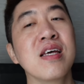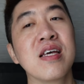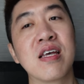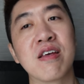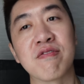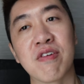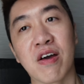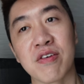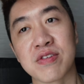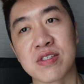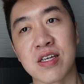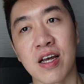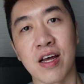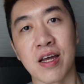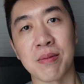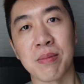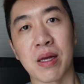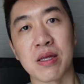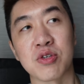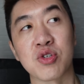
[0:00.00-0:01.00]
if I have
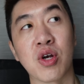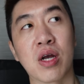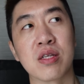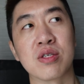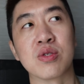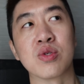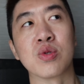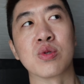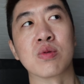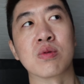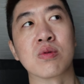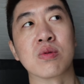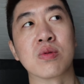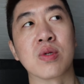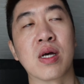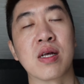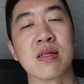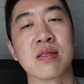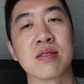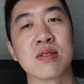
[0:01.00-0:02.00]
time I try to do
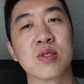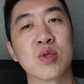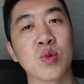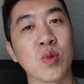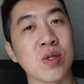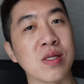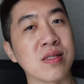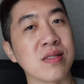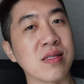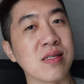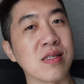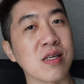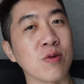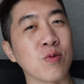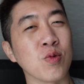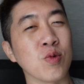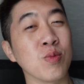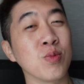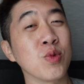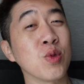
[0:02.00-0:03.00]
and squeeze in a
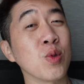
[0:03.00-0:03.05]
room